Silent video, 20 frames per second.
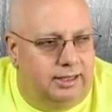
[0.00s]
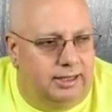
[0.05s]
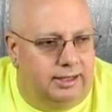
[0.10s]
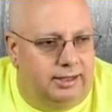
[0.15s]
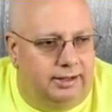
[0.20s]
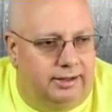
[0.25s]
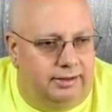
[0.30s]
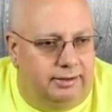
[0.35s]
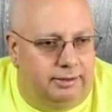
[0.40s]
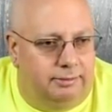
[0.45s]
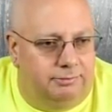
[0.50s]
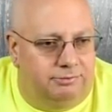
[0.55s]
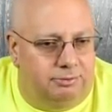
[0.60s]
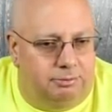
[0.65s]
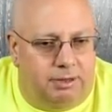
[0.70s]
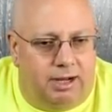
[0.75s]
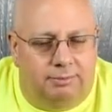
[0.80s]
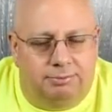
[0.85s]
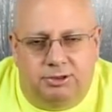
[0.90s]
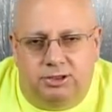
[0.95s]
um,
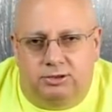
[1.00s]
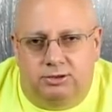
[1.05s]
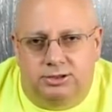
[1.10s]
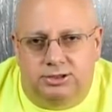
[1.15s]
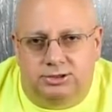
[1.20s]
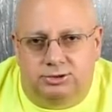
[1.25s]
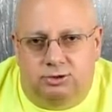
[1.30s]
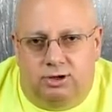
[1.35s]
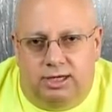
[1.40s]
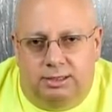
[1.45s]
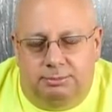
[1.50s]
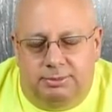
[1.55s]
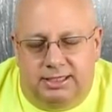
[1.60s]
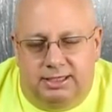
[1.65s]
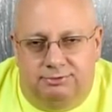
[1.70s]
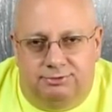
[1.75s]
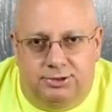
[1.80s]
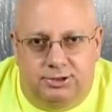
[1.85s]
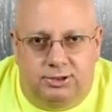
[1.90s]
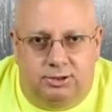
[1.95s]
from optical
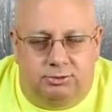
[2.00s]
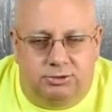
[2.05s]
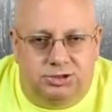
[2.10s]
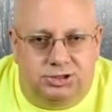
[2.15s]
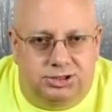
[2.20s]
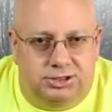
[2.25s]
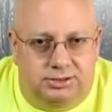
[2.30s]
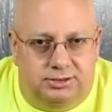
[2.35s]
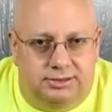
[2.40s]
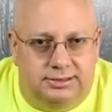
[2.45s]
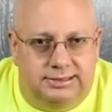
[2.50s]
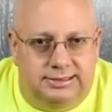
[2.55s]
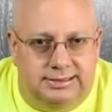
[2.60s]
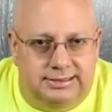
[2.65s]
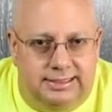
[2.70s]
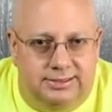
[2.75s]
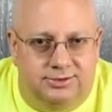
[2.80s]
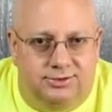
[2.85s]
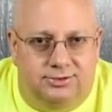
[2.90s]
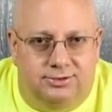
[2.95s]
astronomy if you don't chill the
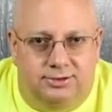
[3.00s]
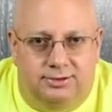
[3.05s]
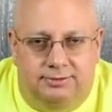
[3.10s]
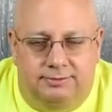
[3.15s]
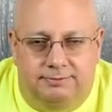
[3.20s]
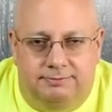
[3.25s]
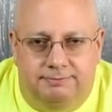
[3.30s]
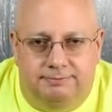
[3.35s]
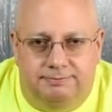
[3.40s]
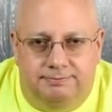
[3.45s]
sensor.